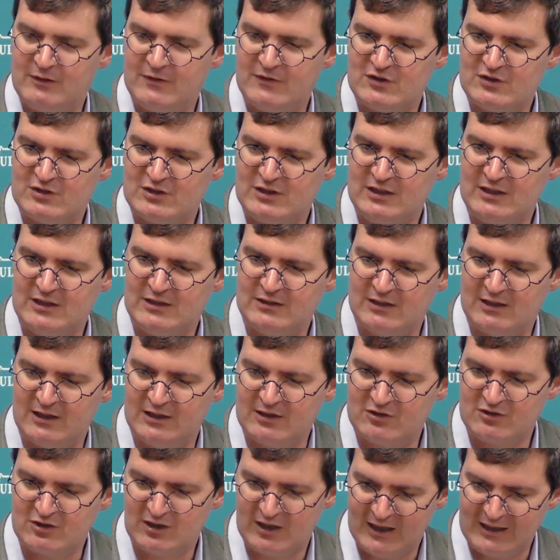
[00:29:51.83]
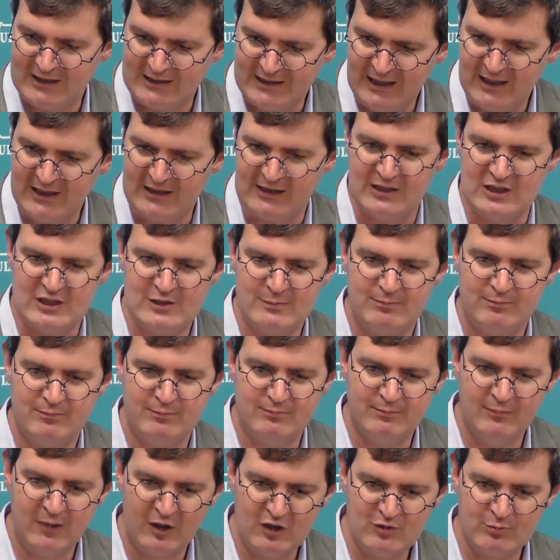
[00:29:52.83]
We've seen that, again, it's
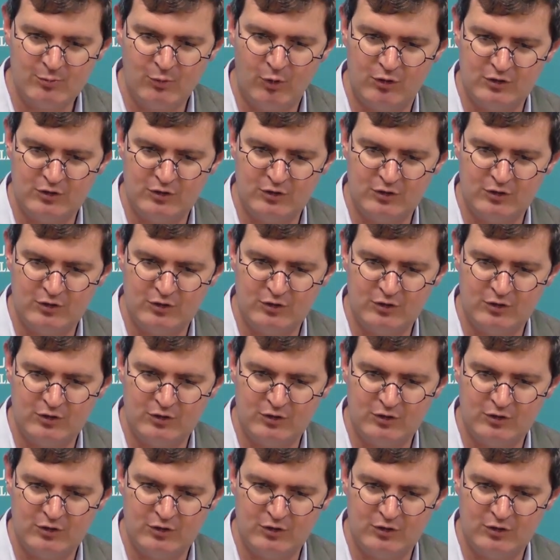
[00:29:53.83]
much